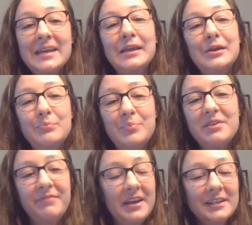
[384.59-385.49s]
It can
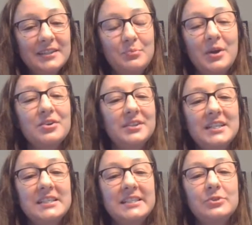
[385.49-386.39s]
be fixed, but you'll
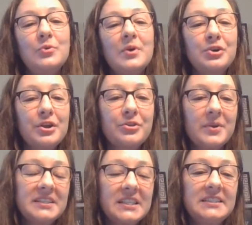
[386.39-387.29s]
need to enter a
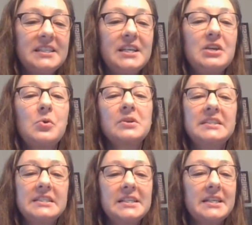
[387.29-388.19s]
360 or
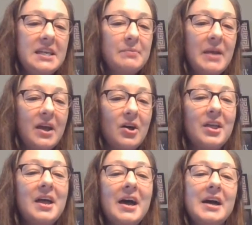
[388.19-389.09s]
send an
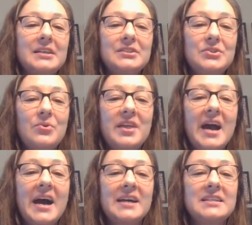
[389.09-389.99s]
email so
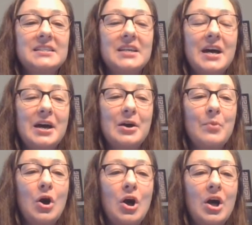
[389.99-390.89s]
that
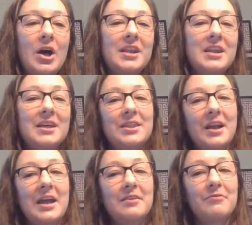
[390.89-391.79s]
on
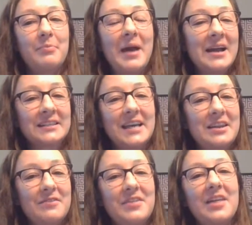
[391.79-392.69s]
the kind of
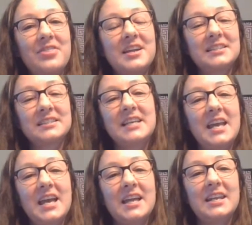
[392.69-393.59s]
backside of that, things
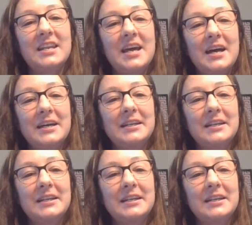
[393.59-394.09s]
can